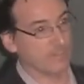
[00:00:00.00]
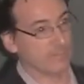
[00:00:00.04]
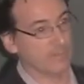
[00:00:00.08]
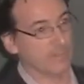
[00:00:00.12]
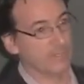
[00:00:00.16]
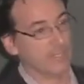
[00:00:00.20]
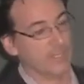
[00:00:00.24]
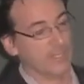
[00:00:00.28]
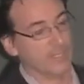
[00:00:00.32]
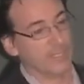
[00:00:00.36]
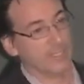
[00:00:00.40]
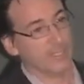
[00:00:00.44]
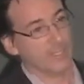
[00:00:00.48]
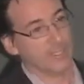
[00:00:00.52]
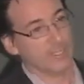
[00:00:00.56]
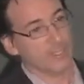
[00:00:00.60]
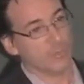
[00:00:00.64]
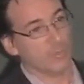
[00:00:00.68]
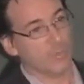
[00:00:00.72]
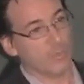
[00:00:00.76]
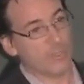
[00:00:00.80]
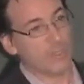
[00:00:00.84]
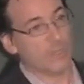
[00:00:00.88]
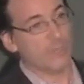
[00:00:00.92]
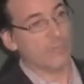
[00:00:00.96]
And these things tend
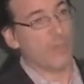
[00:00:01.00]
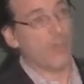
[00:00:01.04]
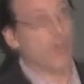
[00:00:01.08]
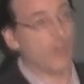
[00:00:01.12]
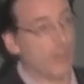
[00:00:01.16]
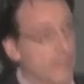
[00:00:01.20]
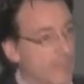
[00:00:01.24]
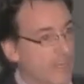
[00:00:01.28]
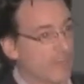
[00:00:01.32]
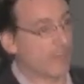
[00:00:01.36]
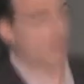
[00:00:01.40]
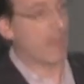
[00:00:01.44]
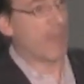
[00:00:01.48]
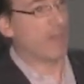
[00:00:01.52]
to be rigid.